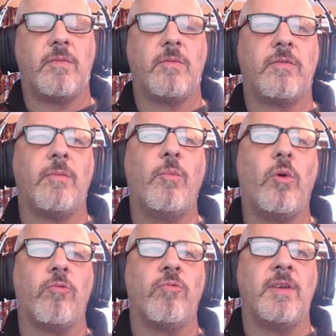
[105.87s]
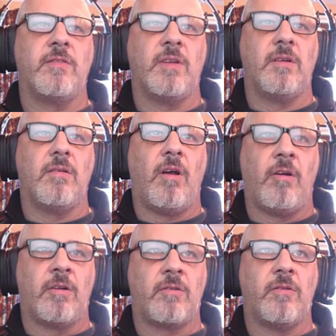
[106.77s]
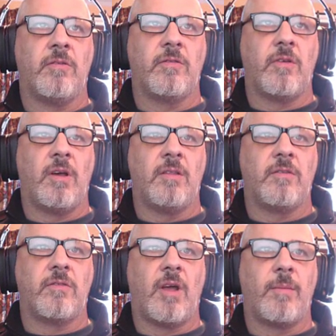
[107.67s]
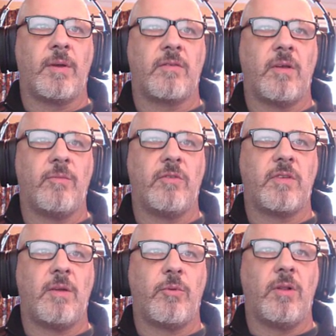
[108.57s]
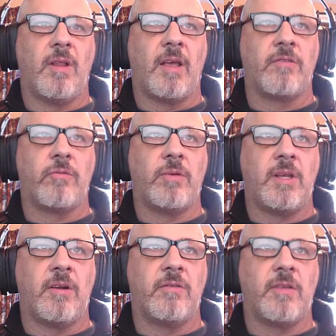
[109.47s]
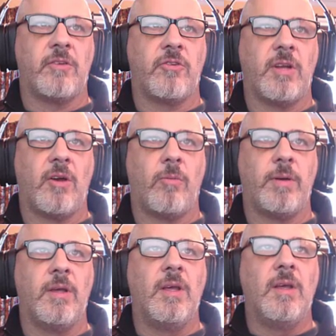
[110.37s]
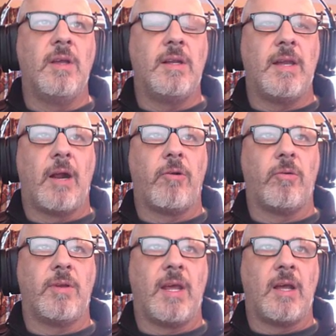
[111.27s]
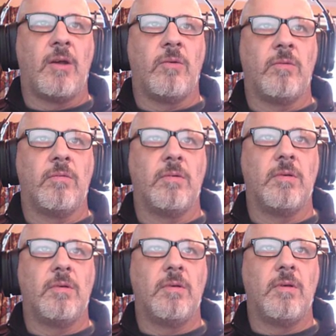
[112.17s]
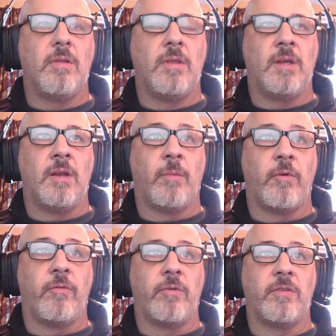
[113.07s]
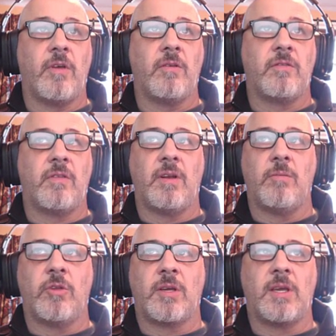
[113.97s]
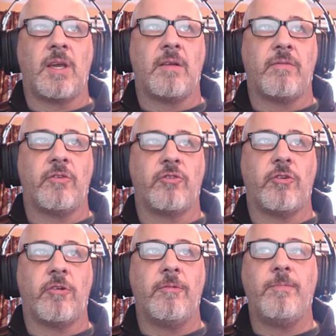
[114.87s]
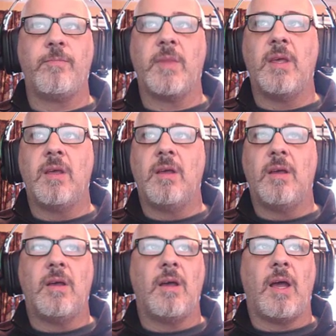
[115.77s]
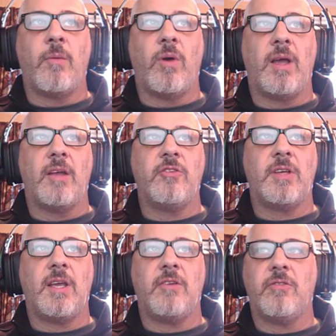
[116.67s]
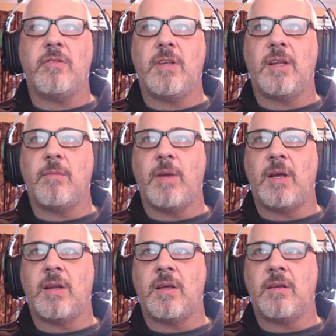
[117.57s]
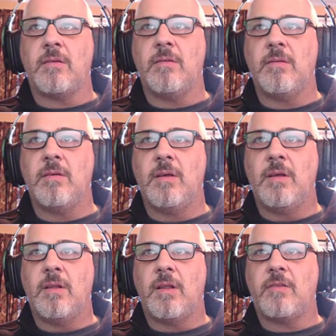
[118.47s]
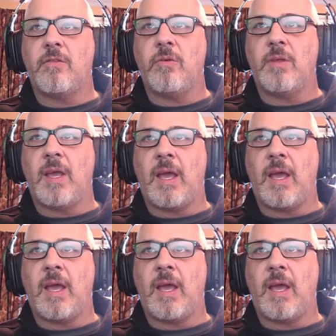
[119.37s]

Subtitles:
some more recent articles on this topic. So I'm just going to put last 3 years. That should help narrow down the number of results that I'm looking at for sure. I want educational data mining. Let's do the